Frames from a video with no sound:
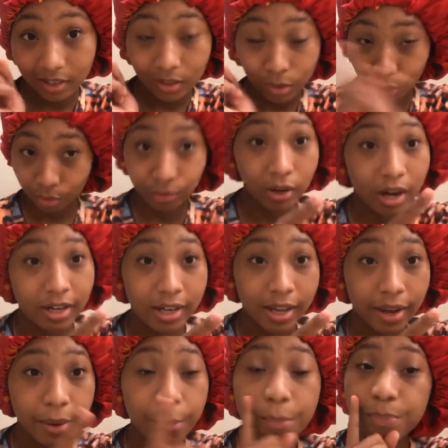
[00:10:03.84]
through
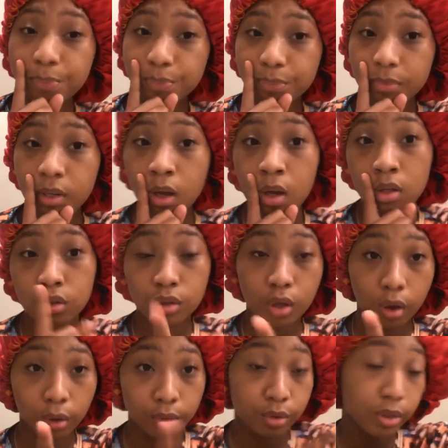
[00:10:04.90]
Friday.
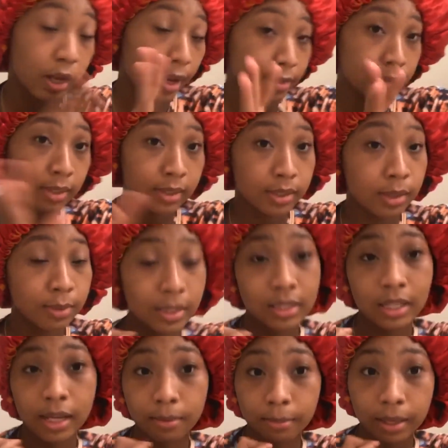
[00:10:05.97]
So you guys can see what it's
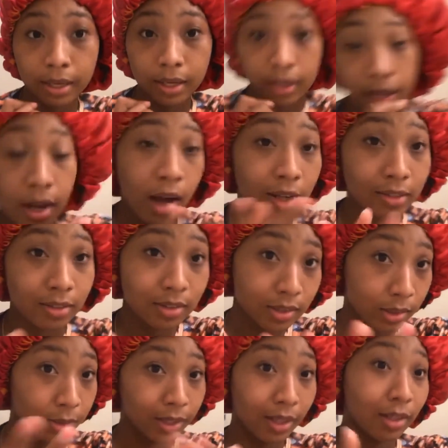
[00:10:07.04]
like being a college
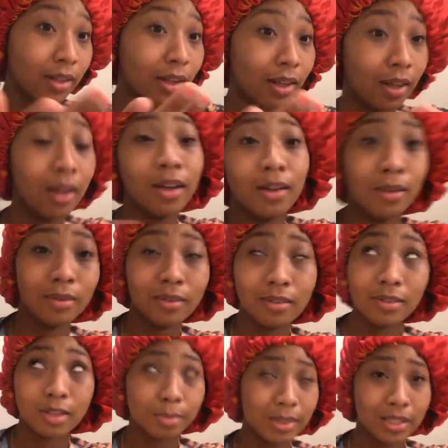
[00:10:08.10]
student and
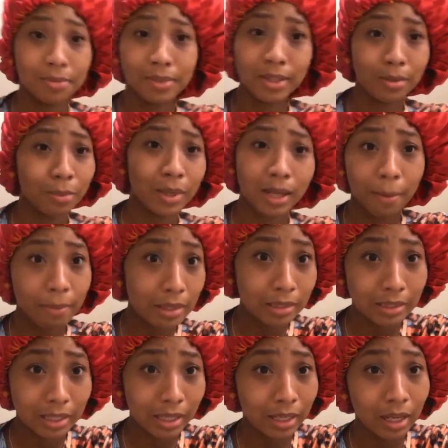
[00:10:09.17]
specifically one at Penn
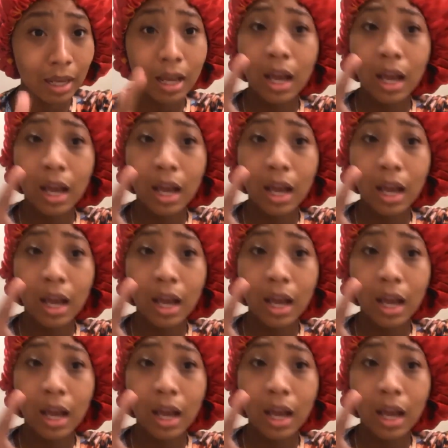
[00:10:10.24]
State.